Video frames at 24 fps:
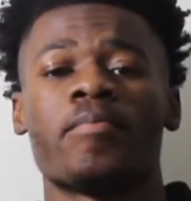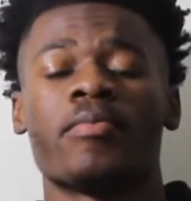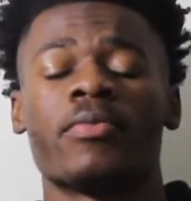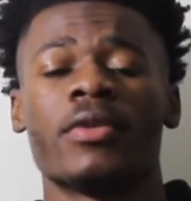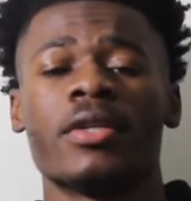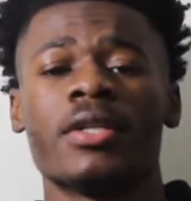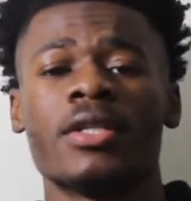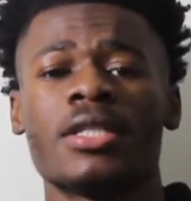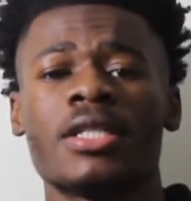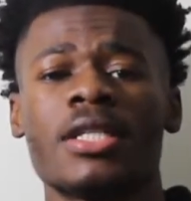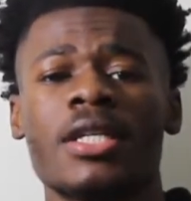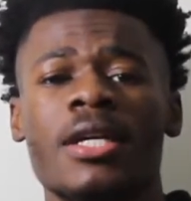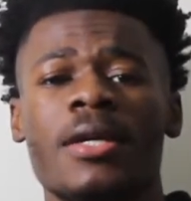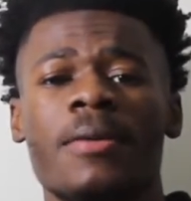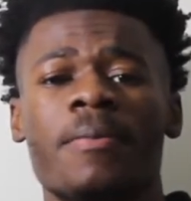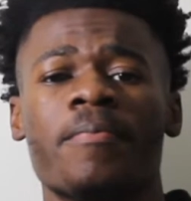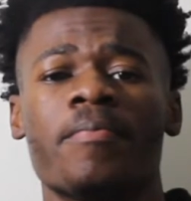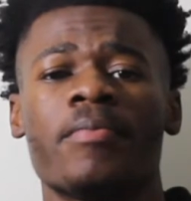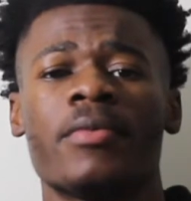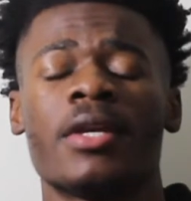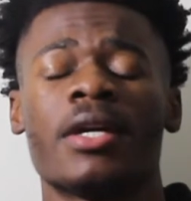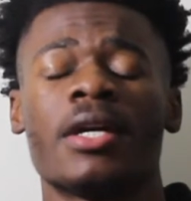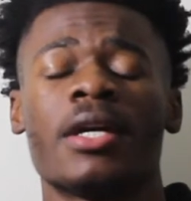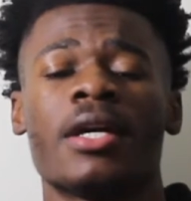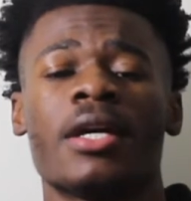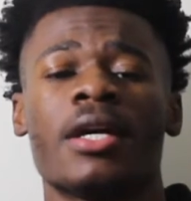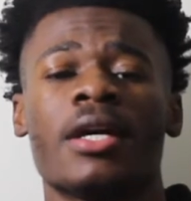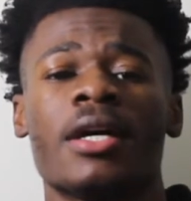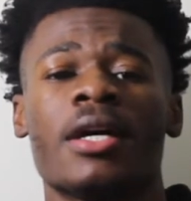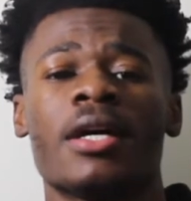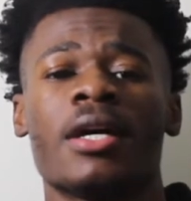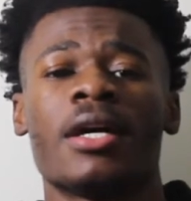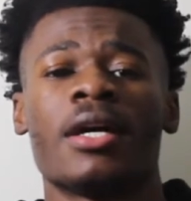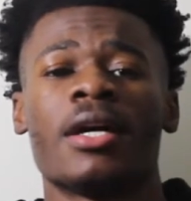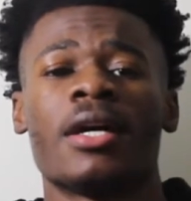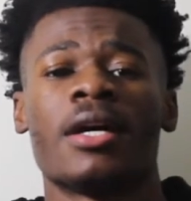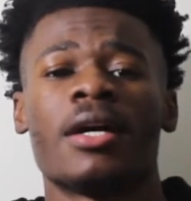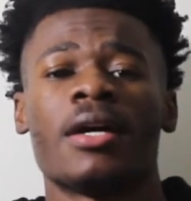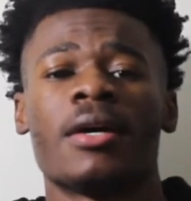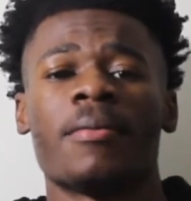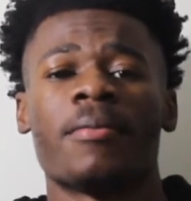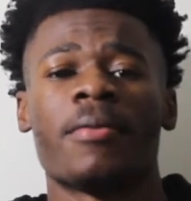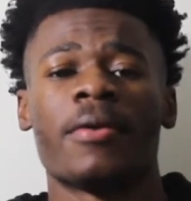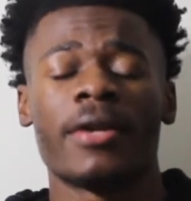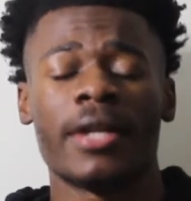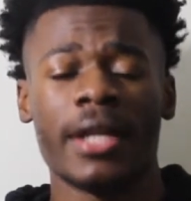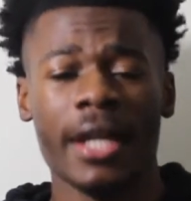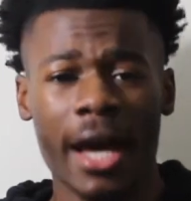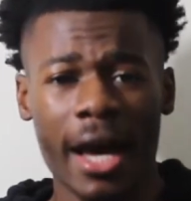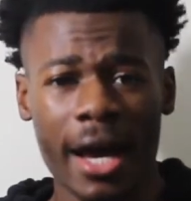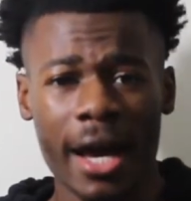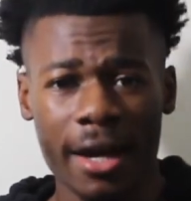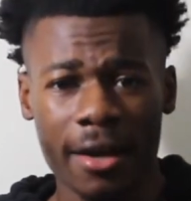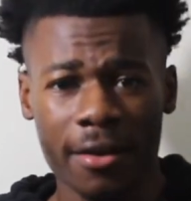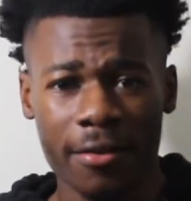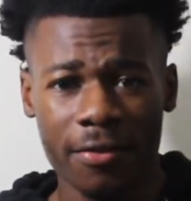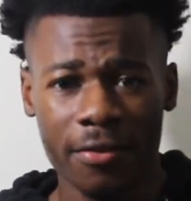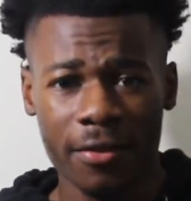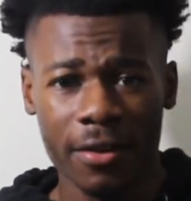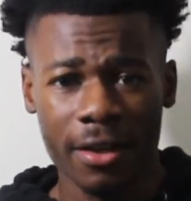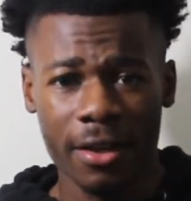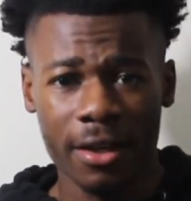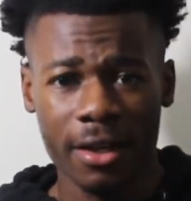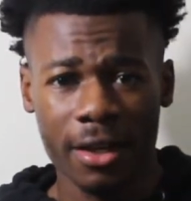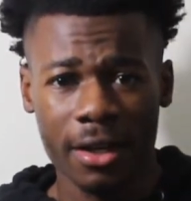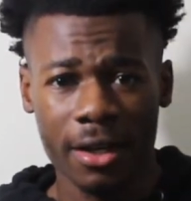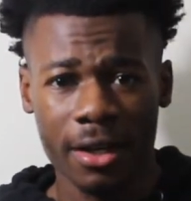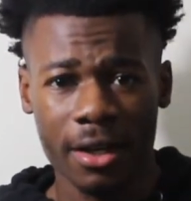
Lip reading: You see, pornography